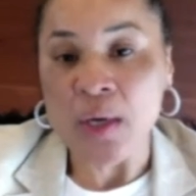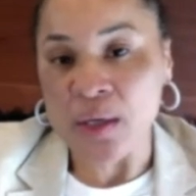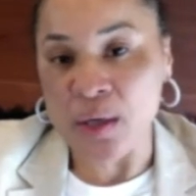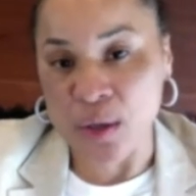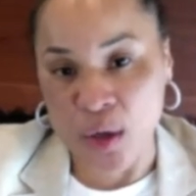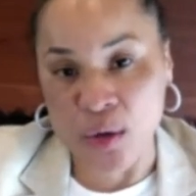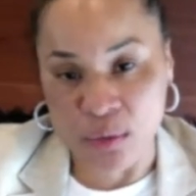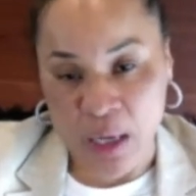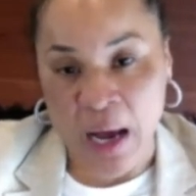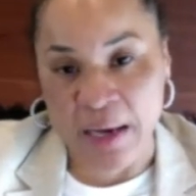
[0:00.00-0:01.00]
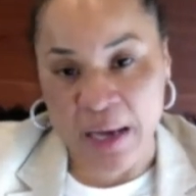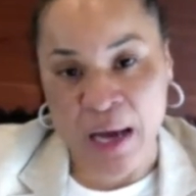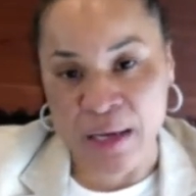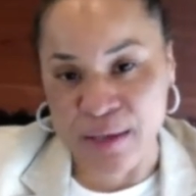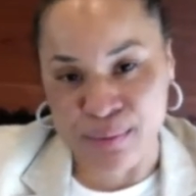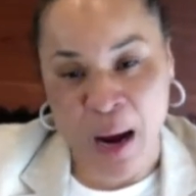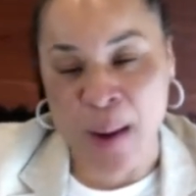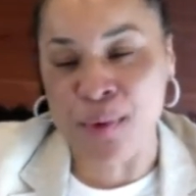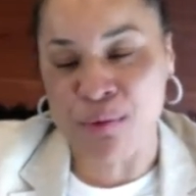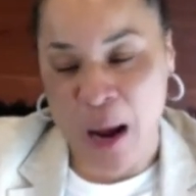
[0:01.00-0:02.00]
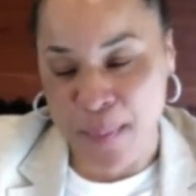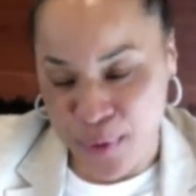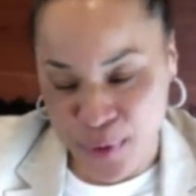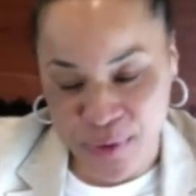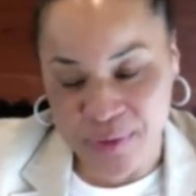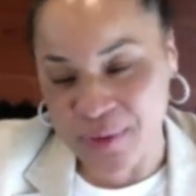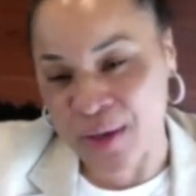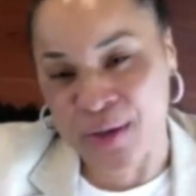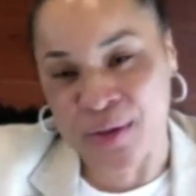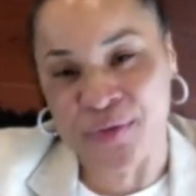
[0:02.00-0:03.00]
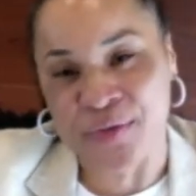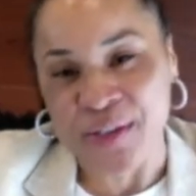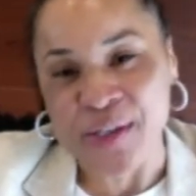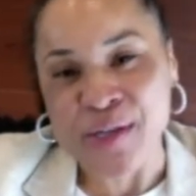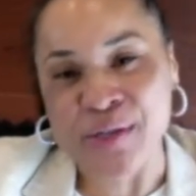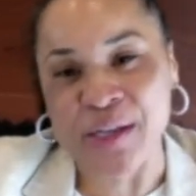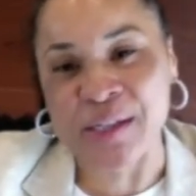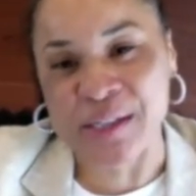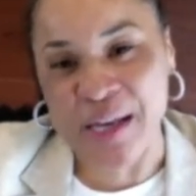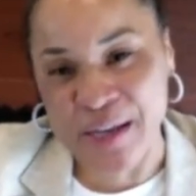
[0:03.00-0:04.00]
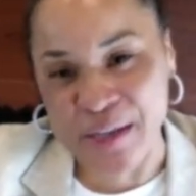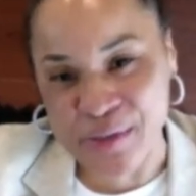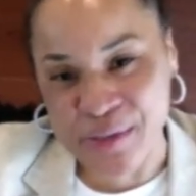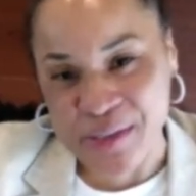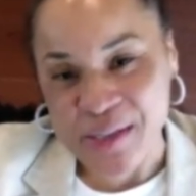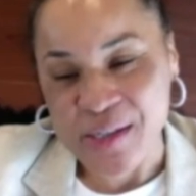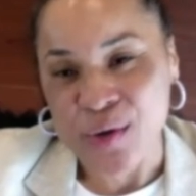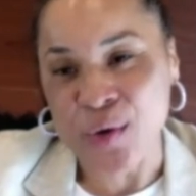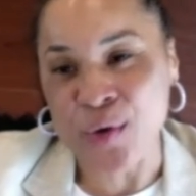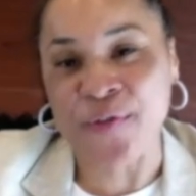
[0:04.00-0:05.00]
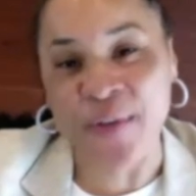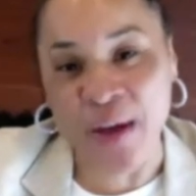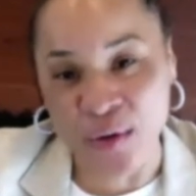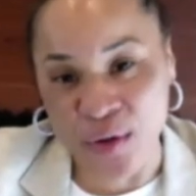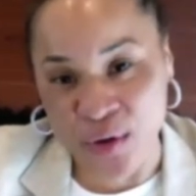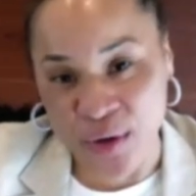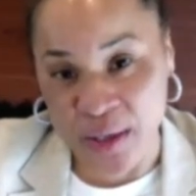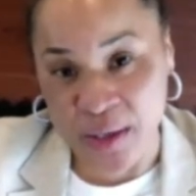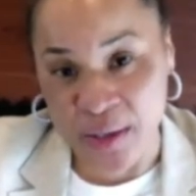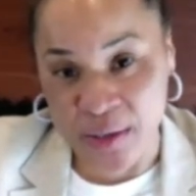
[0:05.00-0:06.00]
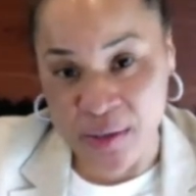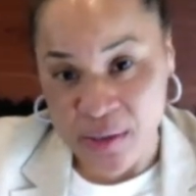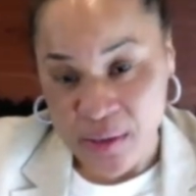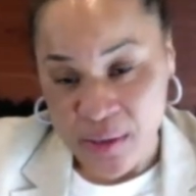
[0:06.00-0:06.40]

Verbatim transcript: you know, I, I my barometer of success or failure is